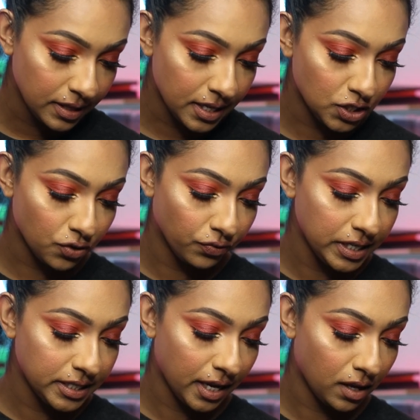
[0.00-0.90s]
This
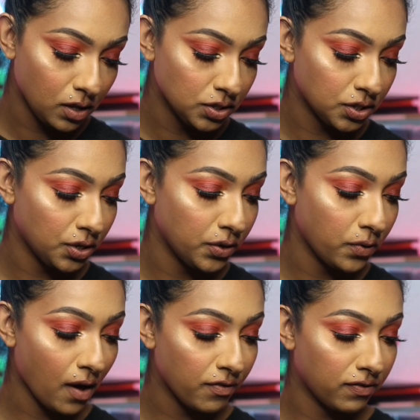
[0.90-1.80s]
retails
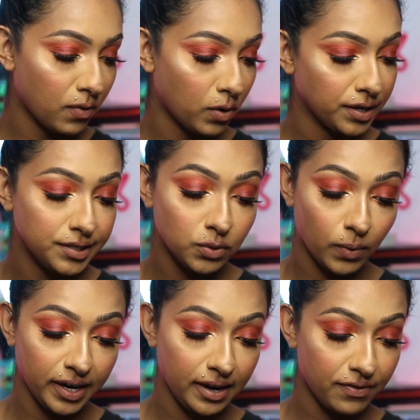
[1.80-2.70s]
you for
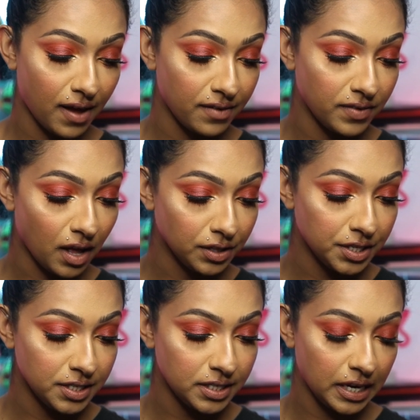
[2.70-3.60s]

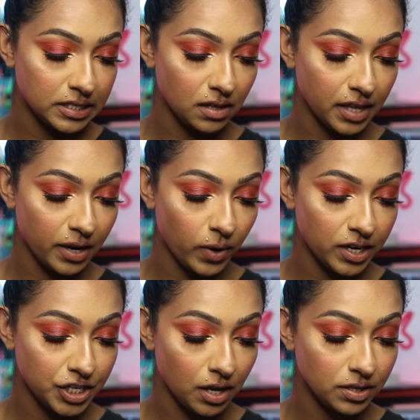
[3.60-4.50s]
$25. It's a
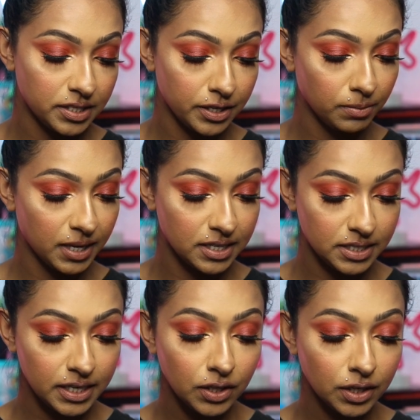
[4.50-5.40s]
lightweight gel serum
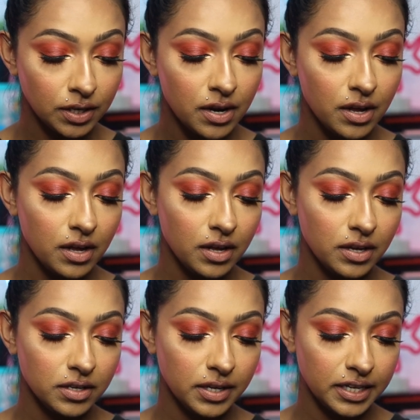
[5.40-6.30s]
concealer.
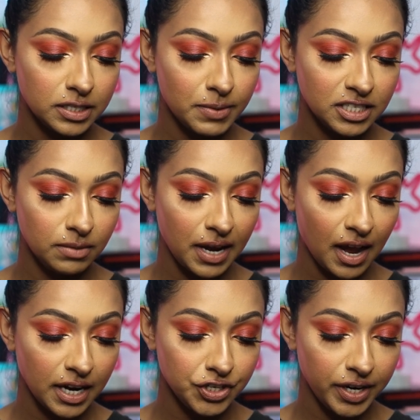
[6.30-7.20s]
It's meant to be
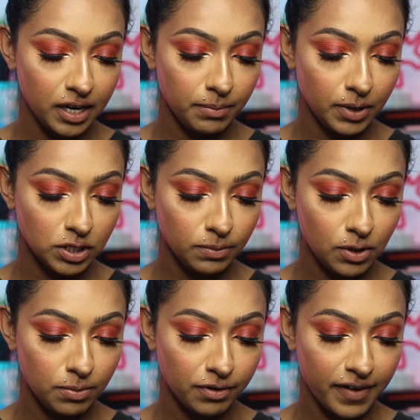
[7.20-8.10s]
hydrating,
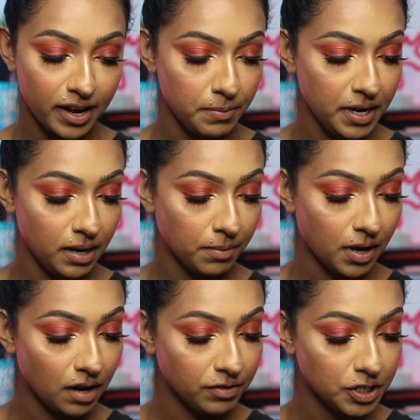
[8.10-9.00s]
buildable, provide medium
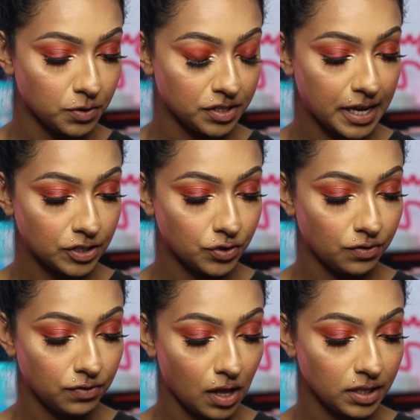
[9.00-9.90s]
coverage with natural
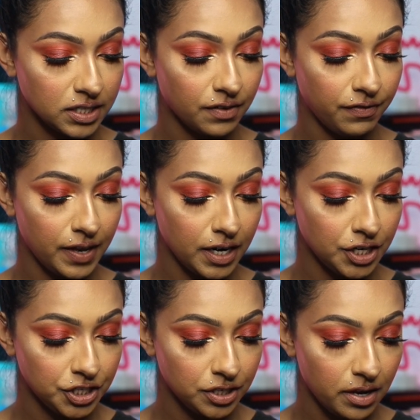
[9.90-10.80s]
flawless
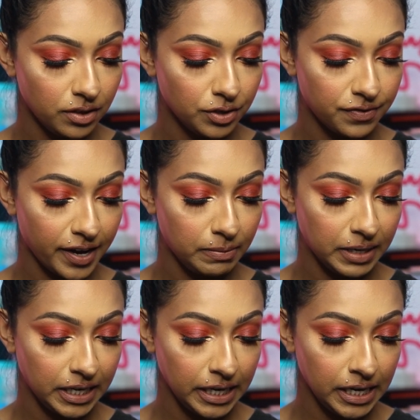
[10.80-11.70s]
finish. There's
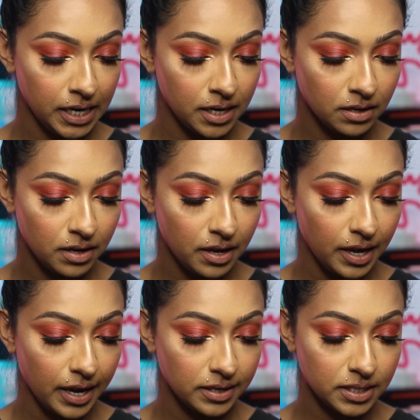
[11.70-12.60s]
vitamin E
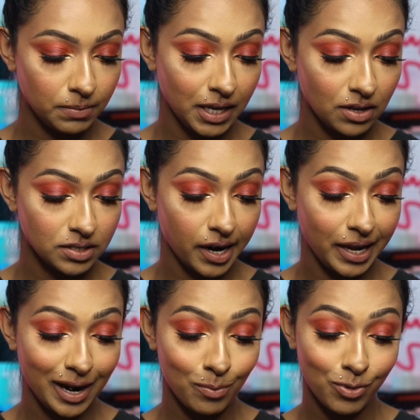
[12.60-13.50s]
and something else that I
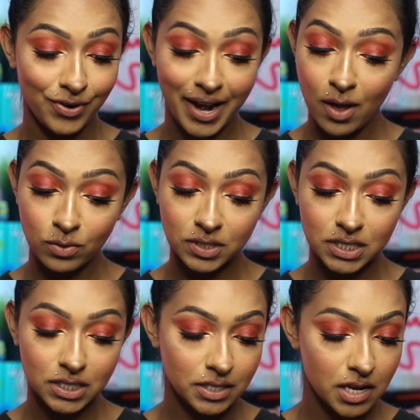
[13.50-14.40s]
cannot
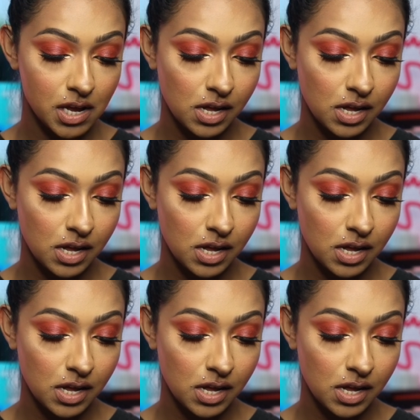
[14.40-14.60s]
pronounce.